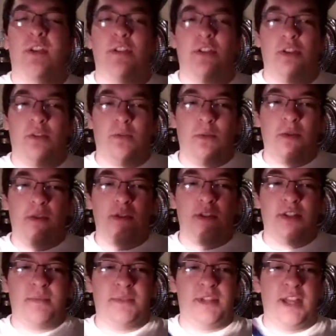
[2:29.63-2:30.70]
There were
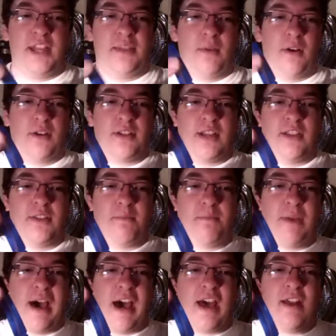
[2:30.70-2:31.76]
some teeth marks on the
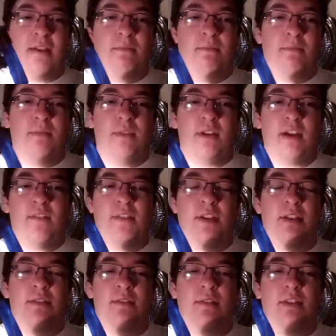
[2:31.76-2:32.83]
bottom of
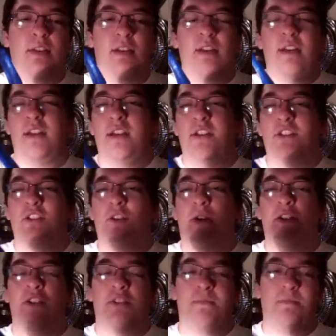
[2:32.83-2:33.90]
it, so I
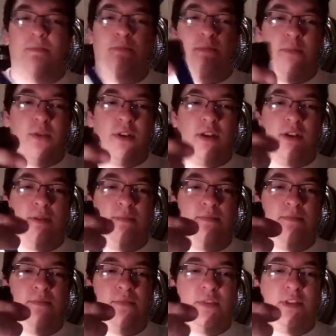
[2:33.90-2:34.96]
just put a
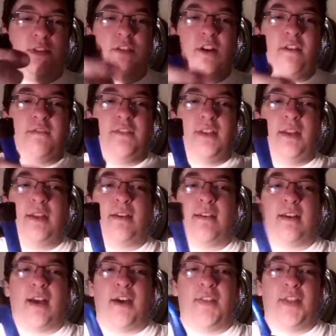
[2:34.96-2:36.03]
softie
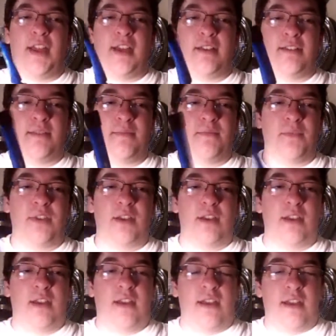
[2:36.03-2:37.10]
on the end.
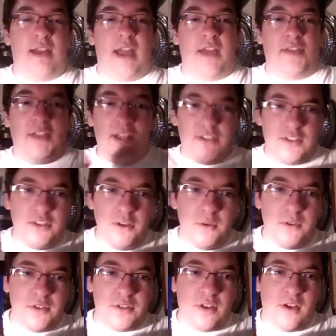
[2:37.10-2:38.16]
And these
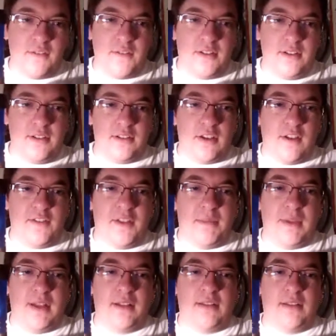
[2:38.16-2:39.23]
newer softie
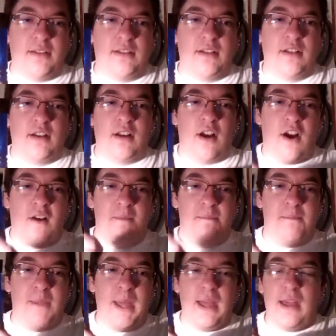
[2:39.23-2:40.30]
bits are
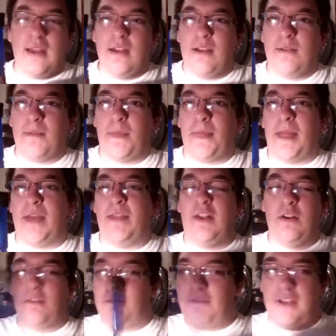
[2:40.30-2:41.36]
big, and they
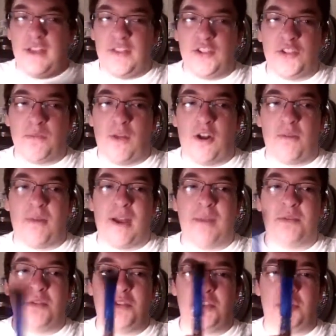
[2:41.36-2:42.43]
don't fit in the smaller pipe,
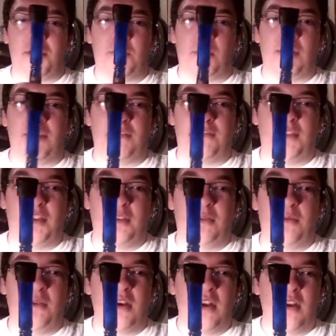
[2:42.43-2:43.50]
so this is one of the
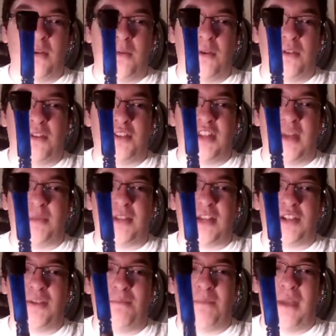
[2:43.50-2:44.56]
few where the stem is
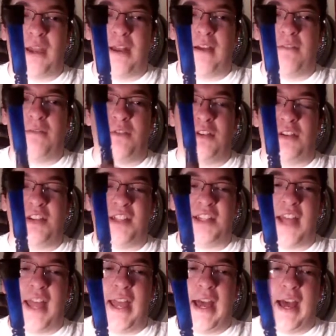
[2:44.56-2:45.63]
actually big enough for it to
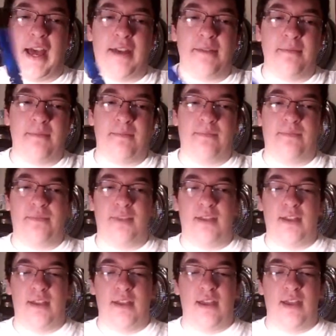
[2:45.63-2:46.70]
stay on.
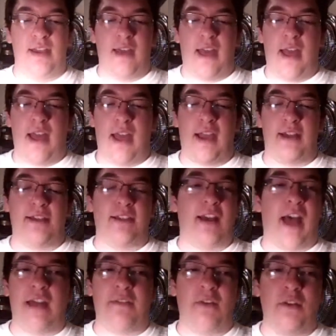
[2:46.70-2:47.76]
And
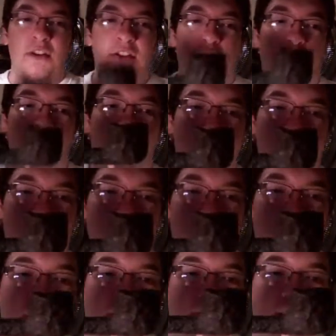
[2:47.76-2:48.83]
I've heard it's a crapshoot
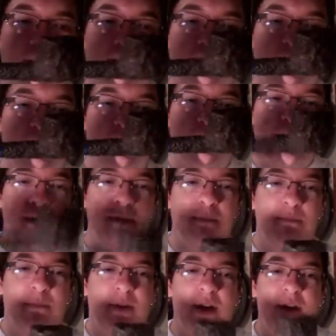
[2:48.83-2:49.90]
with these,
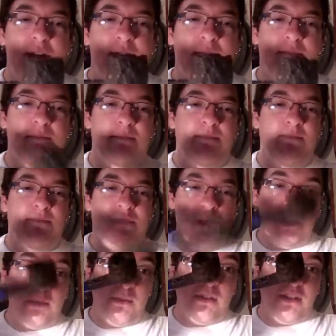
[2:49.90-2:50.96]
but
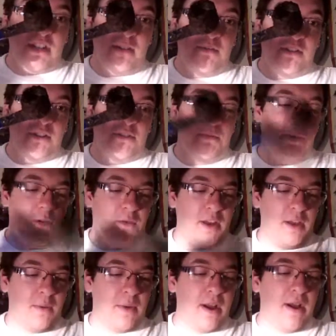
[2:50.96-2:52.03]
this one seems to smoke
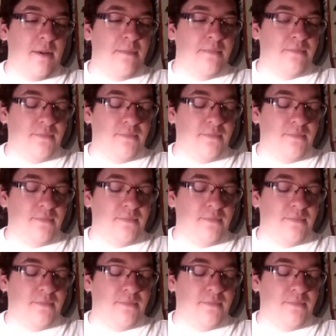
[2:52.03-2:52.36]
really well.